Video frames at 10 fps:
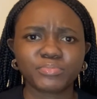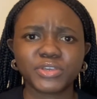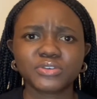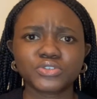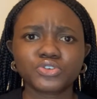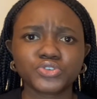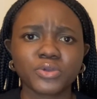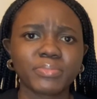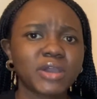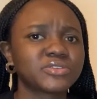because also
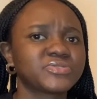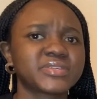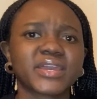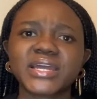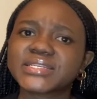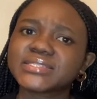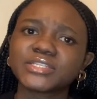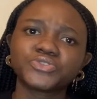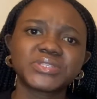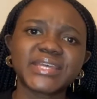your boundaries, they kind of
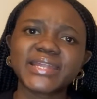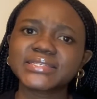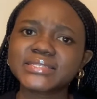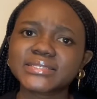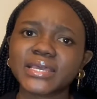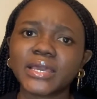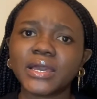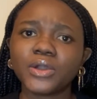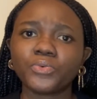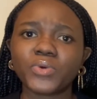set your standards,
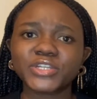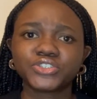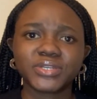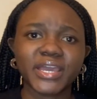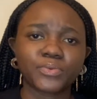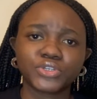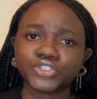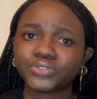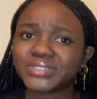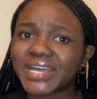what you like, what you
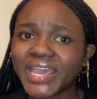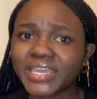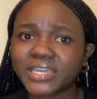don't like.